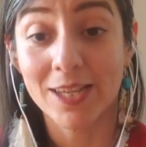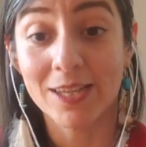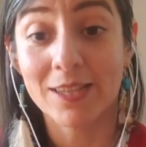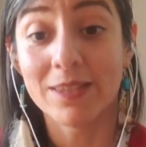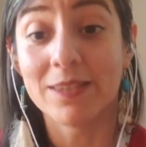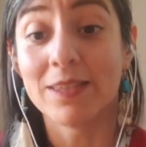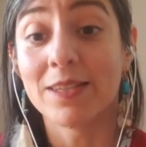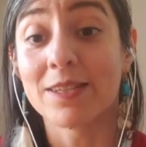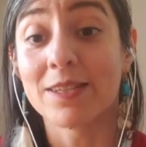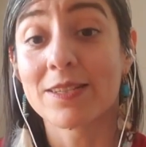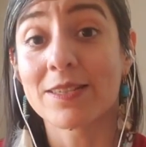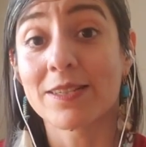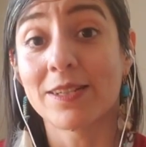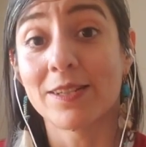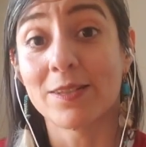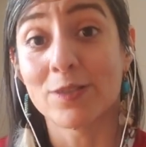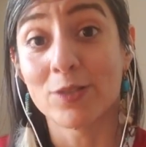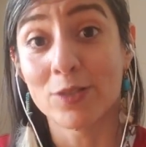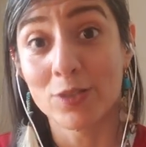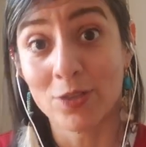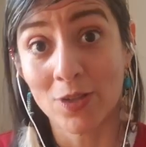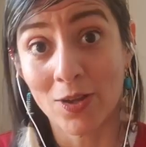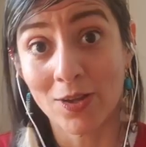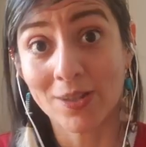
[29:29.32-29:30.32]
this has
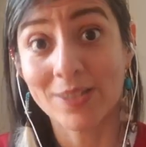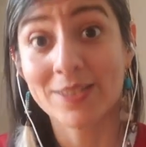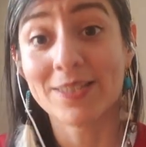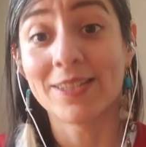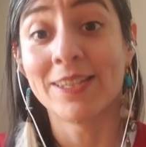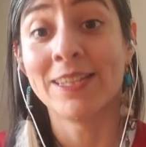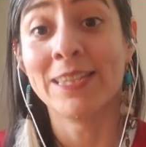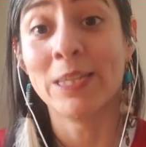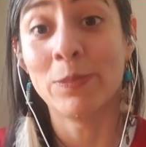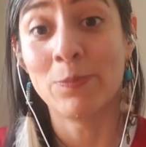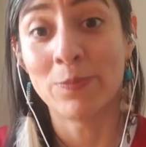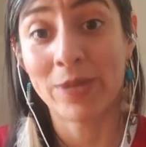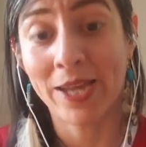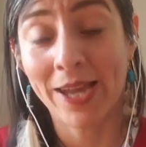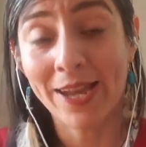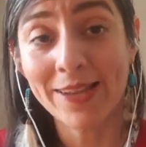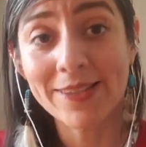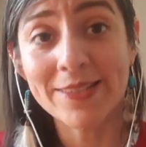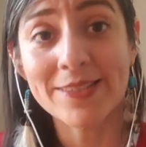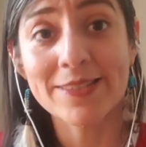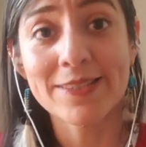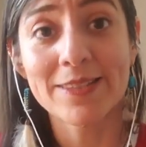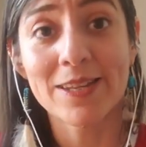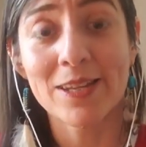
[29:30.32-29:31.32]
sucked in the
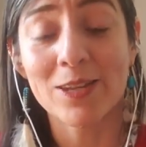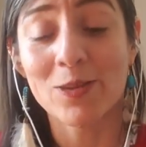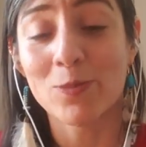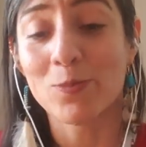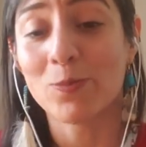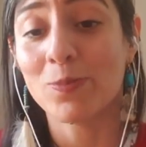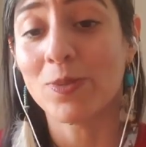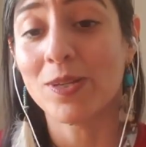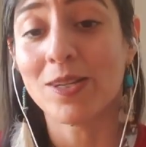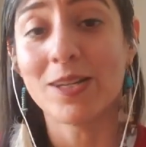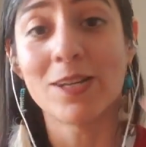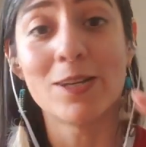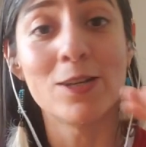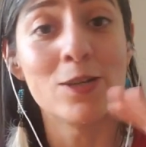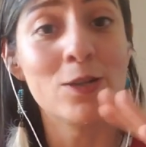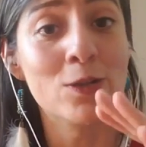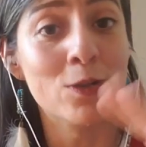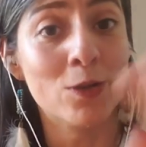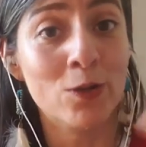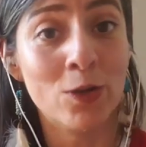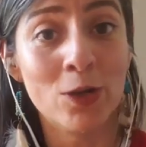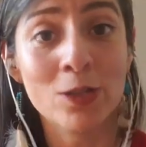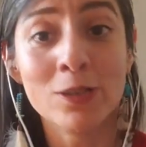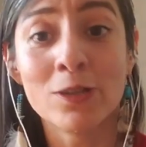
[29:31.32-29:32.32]
past, but it
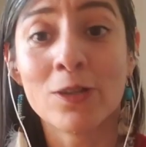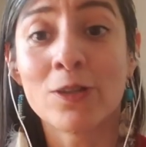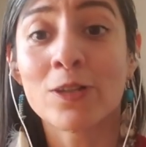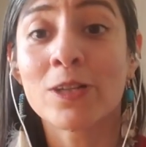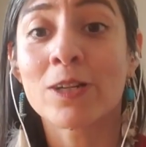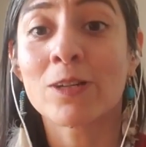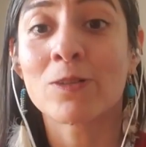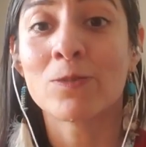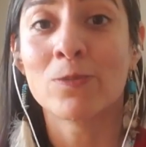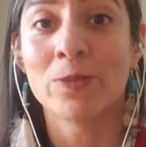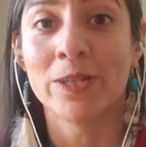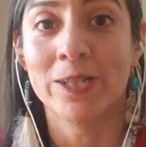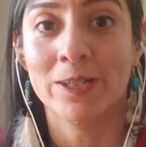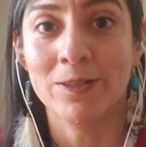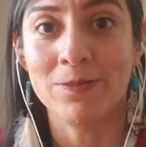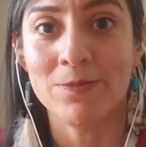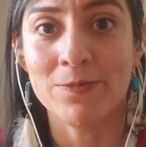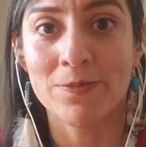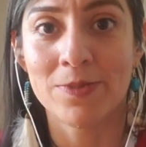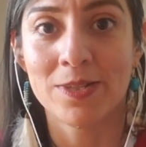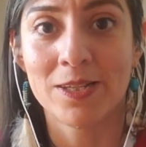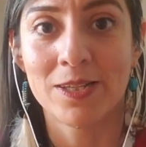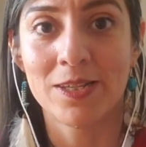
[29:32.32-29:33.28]
no longer will,